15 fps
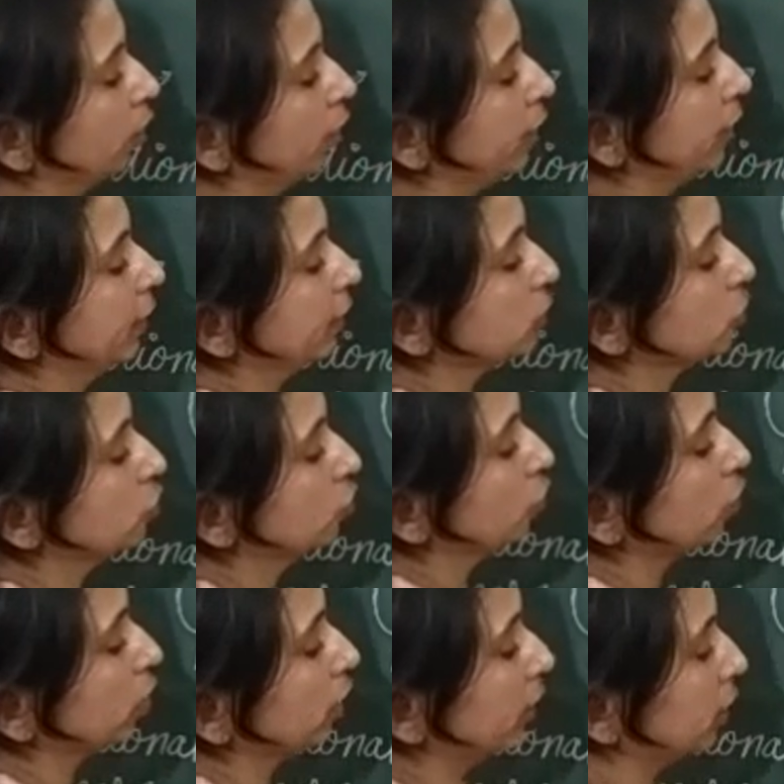
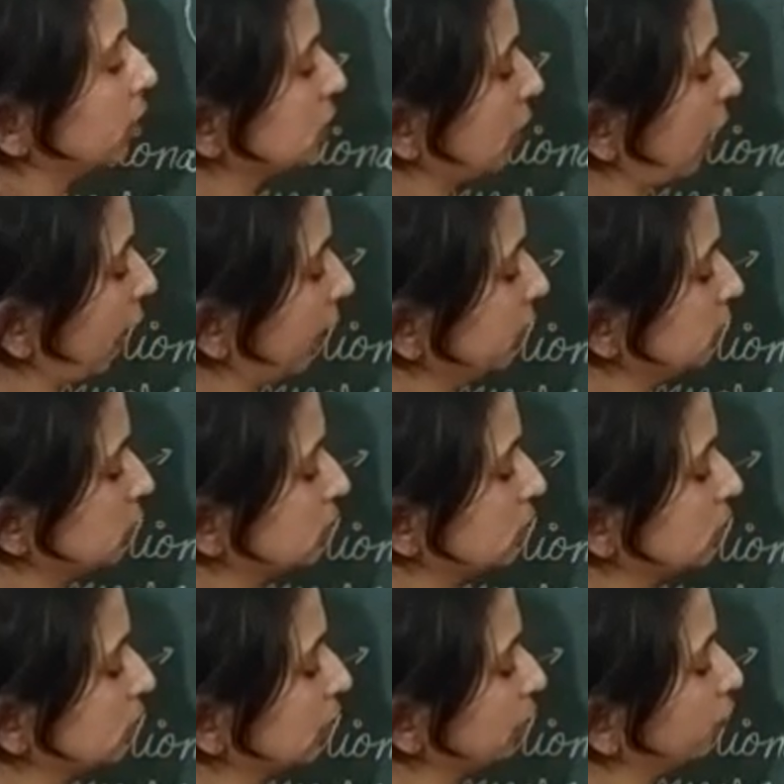and
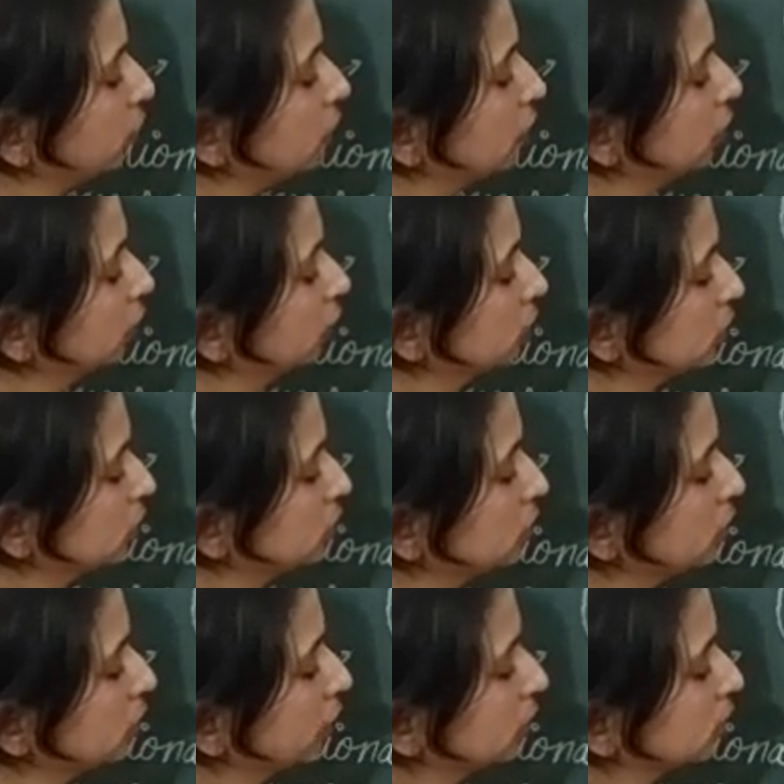7
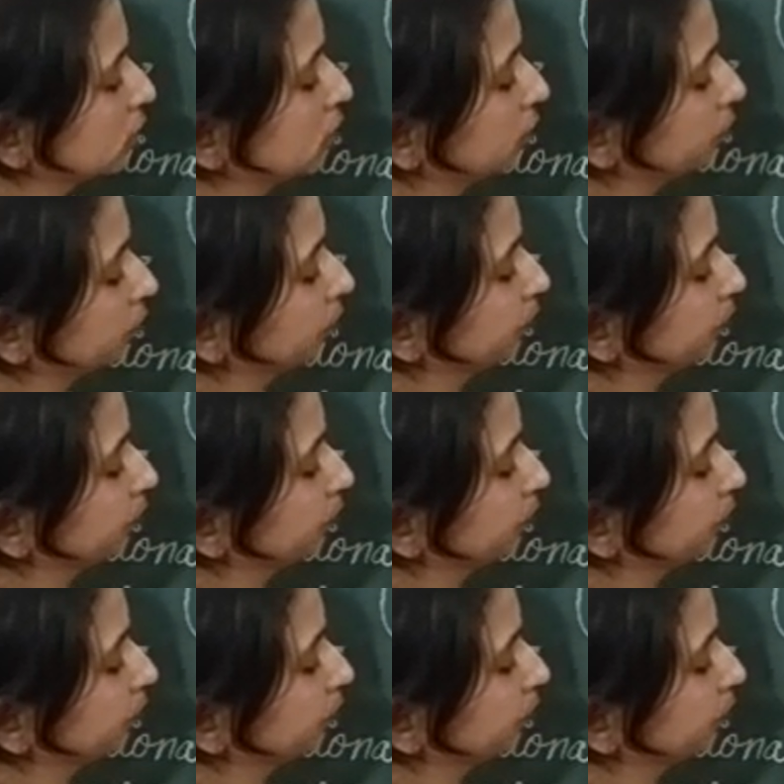cells.